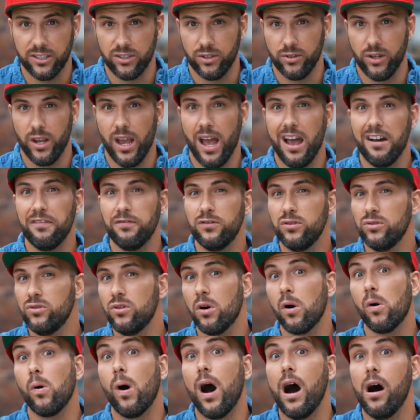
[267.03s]
So you have to
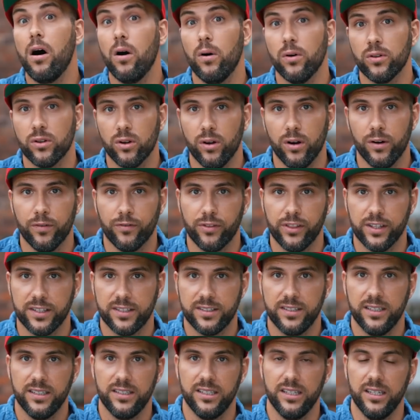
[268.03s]
go out of the
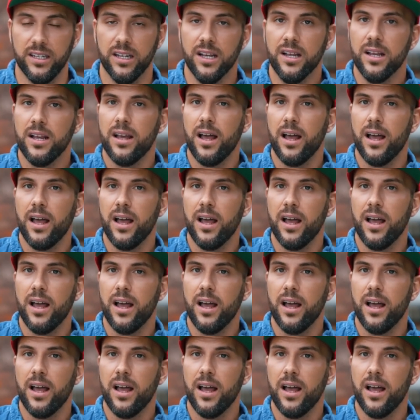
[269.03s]
city.